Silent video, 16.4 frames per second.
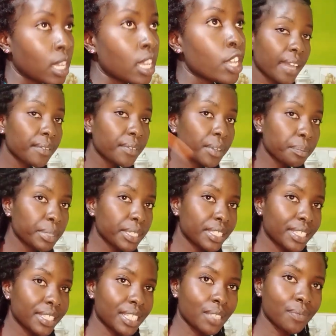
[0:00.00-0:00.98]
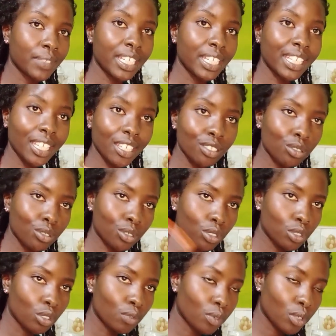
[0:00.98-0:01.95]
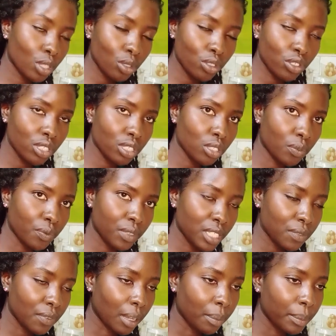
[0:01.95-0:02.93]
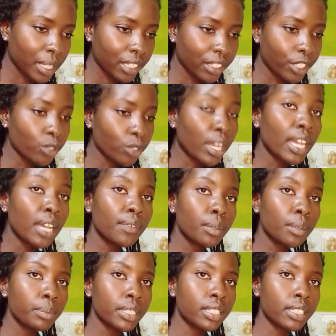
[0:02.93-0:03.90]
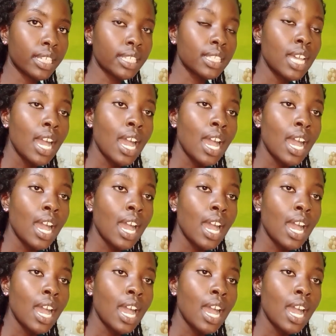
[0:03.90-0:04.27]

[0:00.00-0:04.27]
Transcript: I have a business. In case you don't know, for the gist of this family, they know I have a business.